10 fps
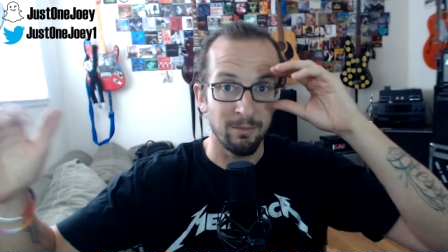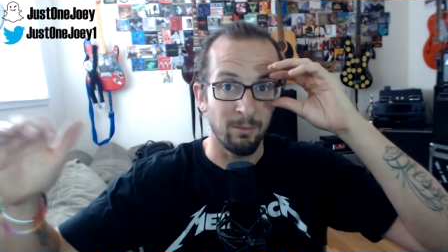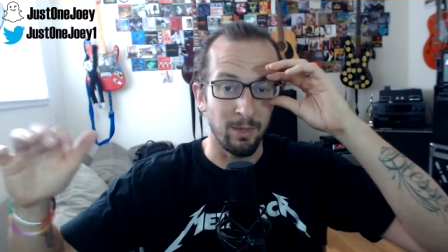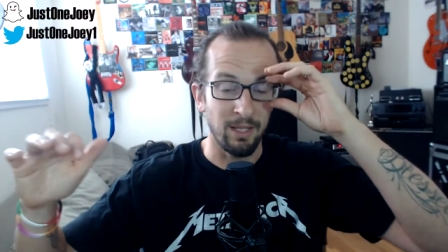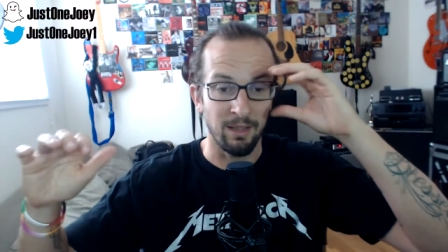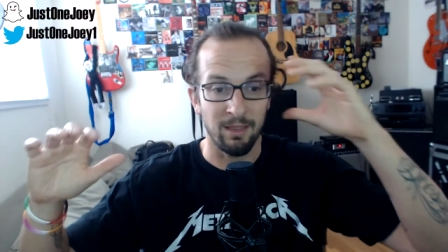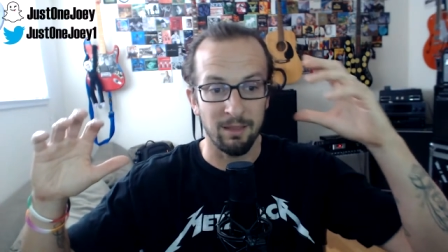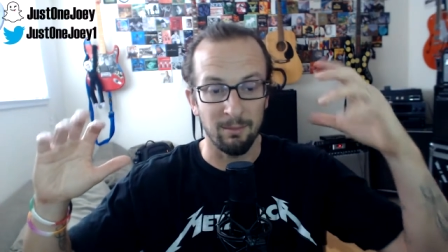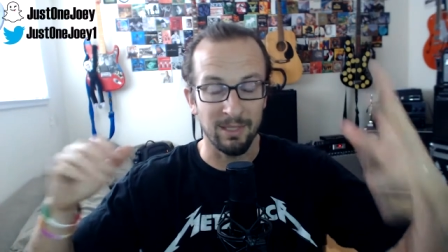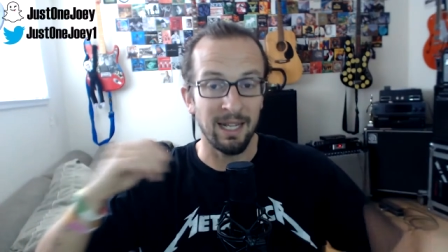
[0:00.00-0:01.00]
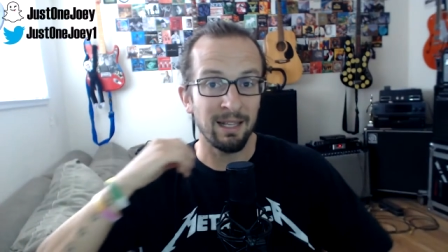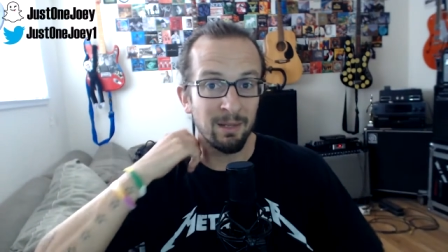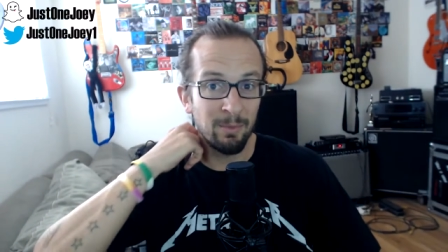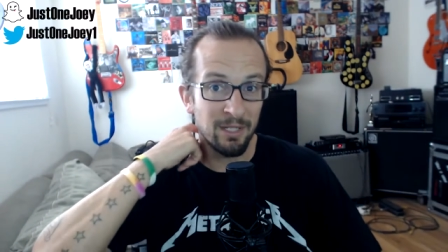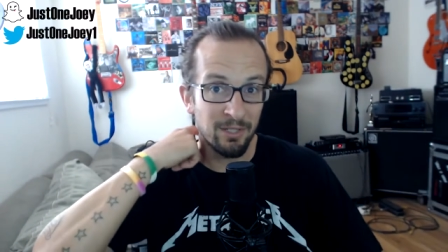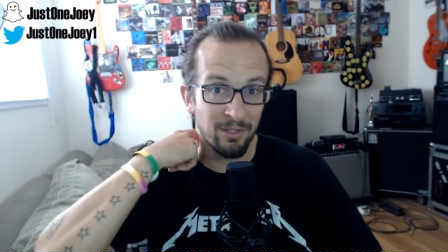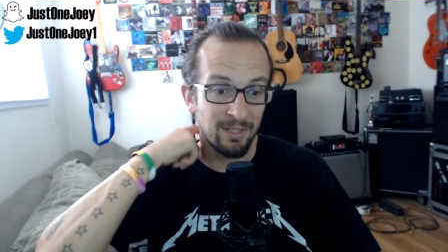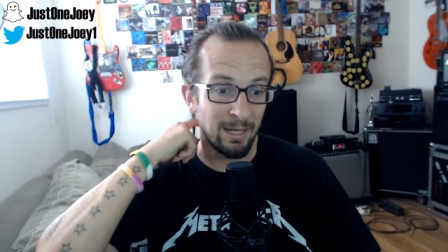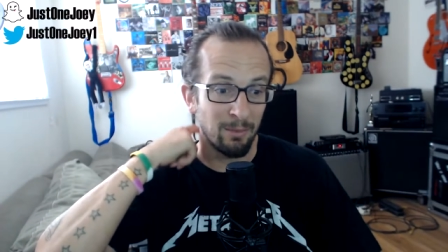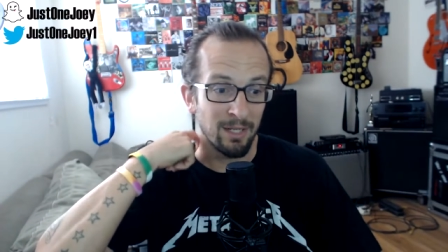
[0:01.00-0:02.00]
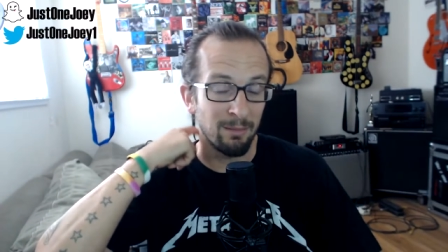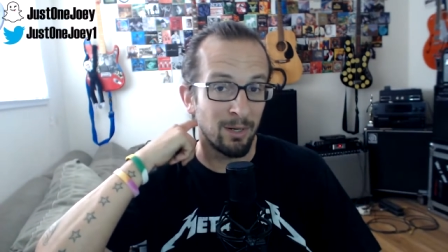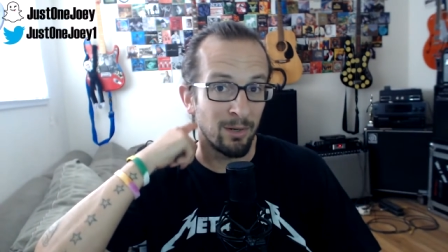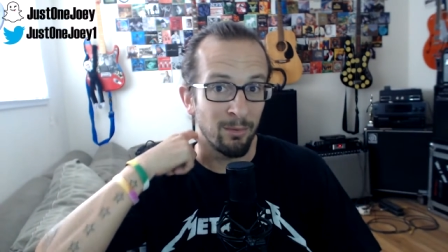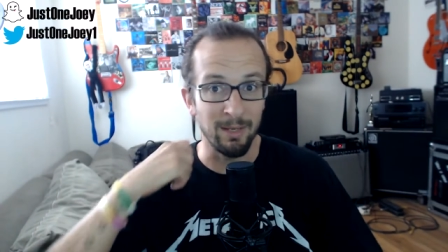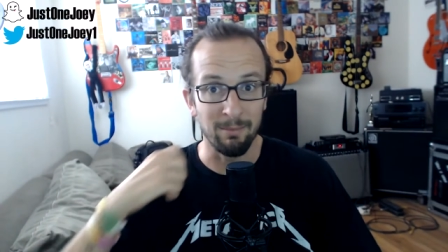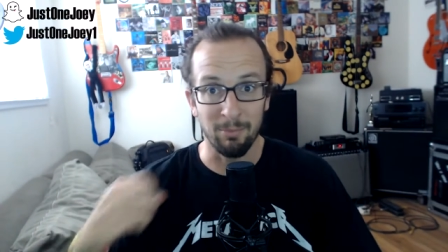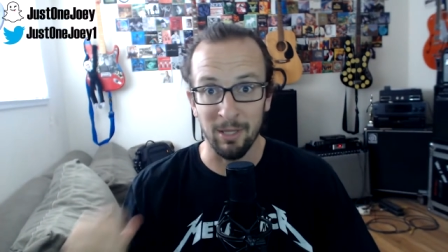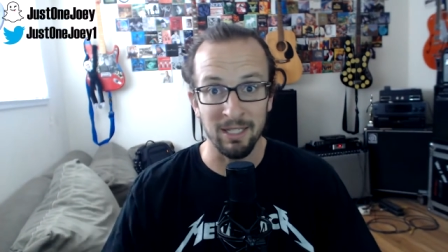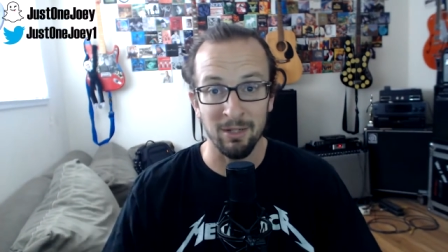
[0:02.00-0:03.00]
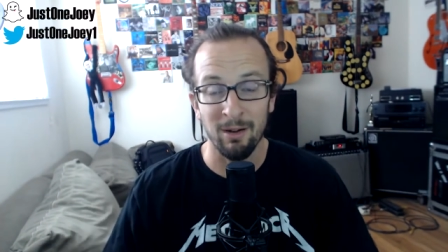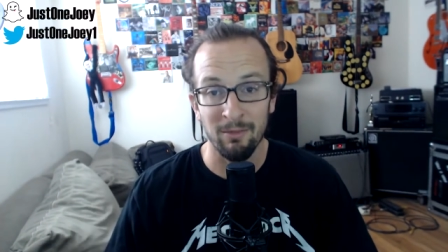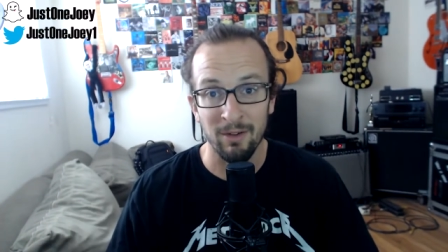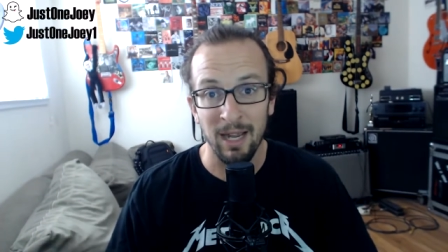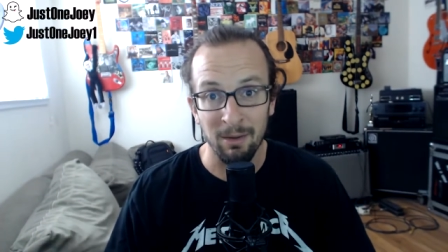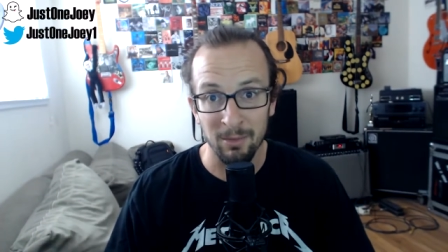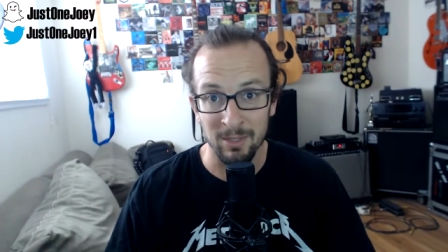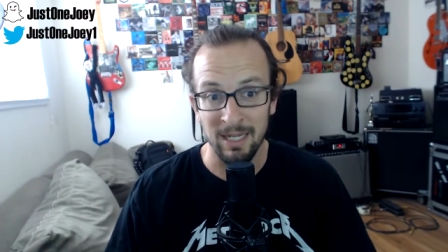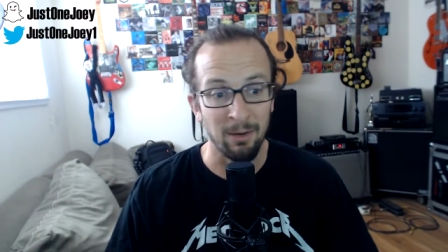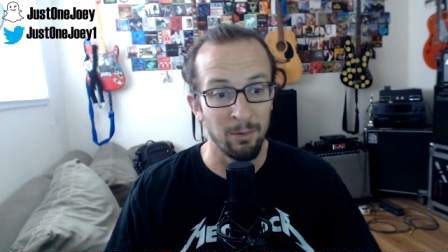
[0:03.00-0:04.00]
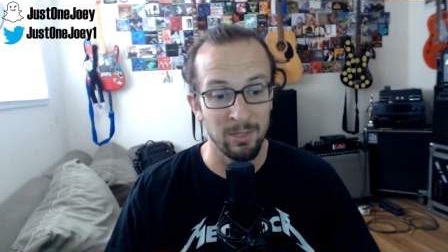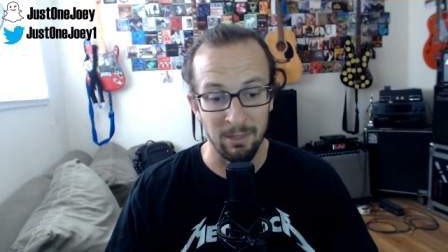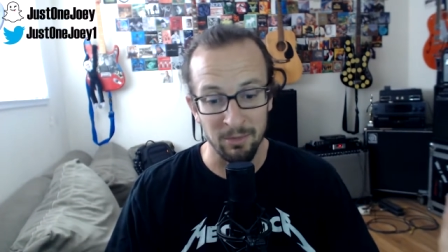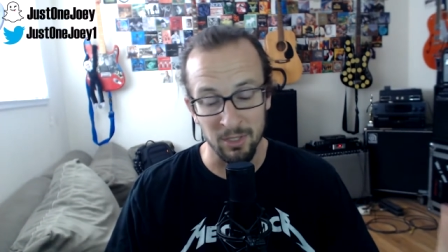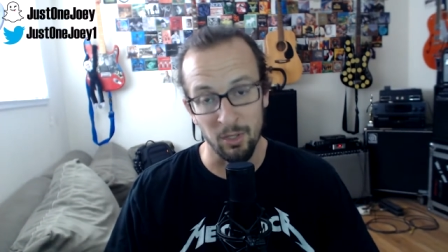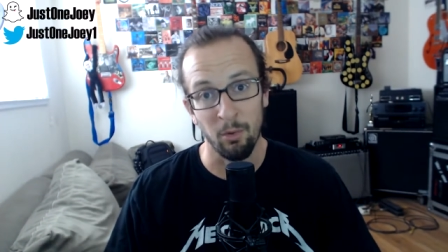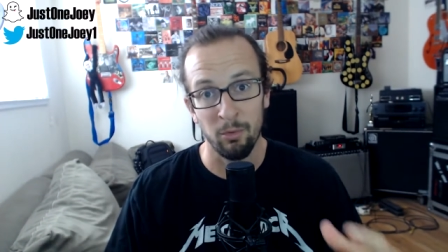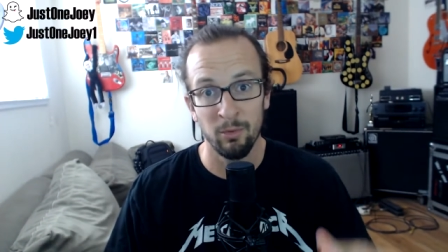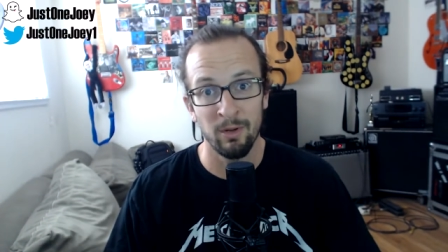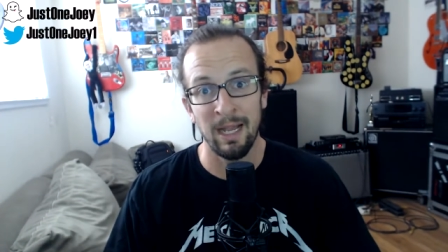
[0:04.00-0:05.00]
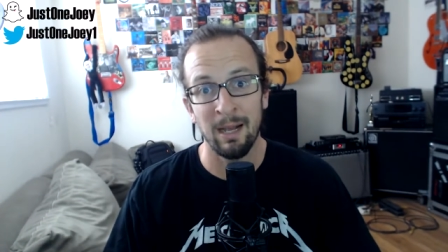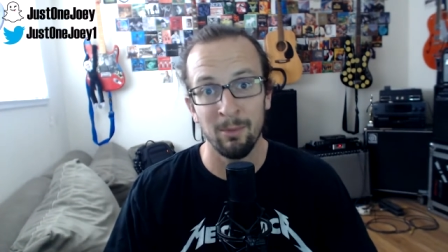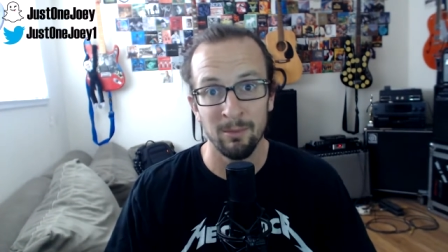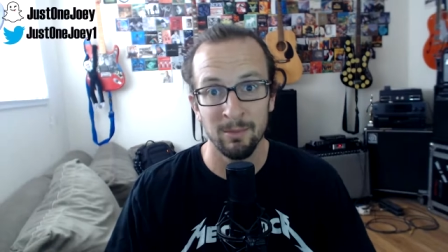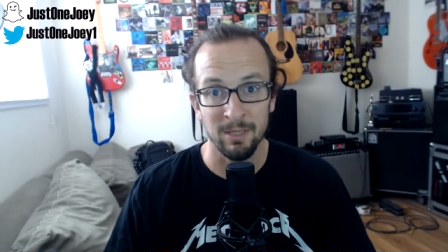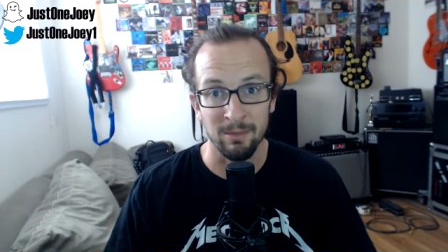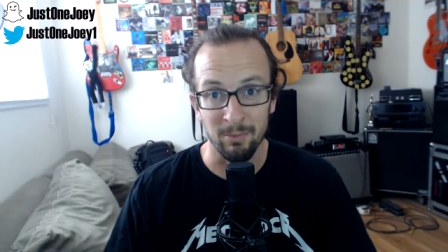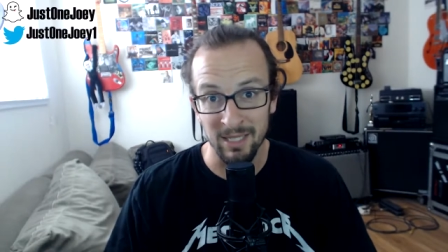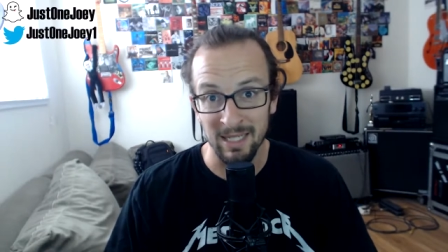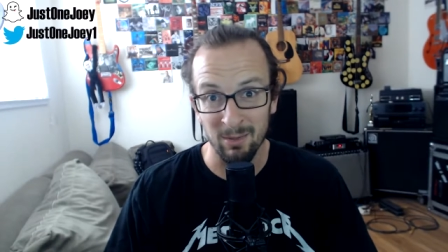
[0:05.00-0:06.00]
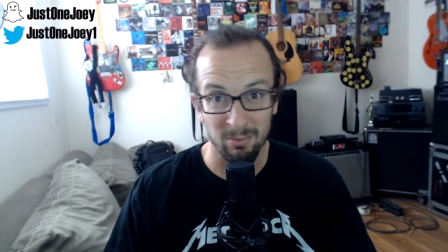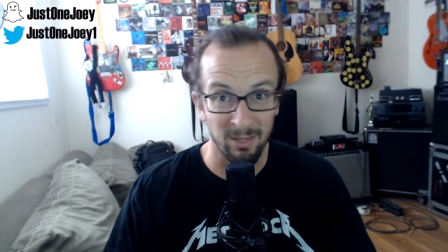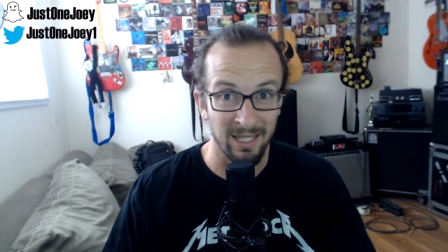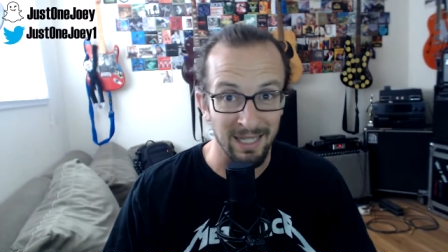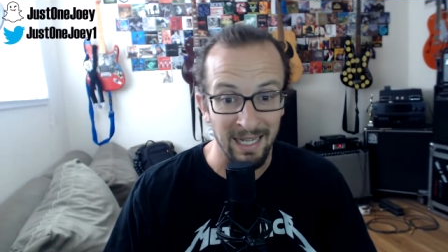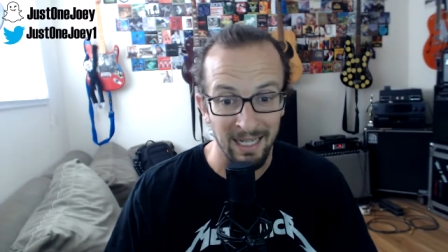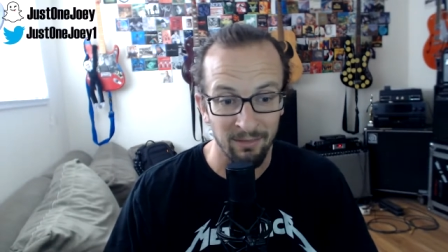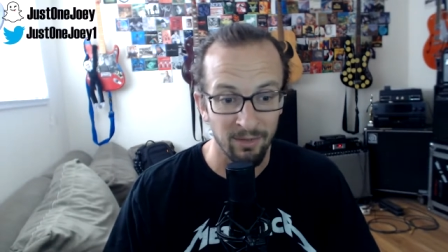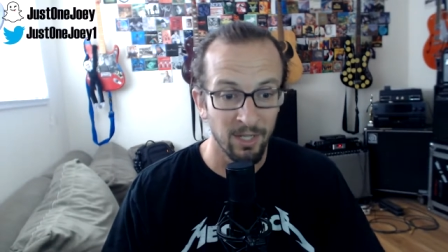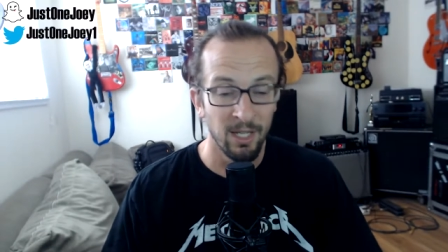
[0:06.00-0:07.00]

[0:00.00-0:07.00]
with Metallica pictures. I would come home and play guitar for hours and hours, and I would just go through their albums and pretend I was playing live.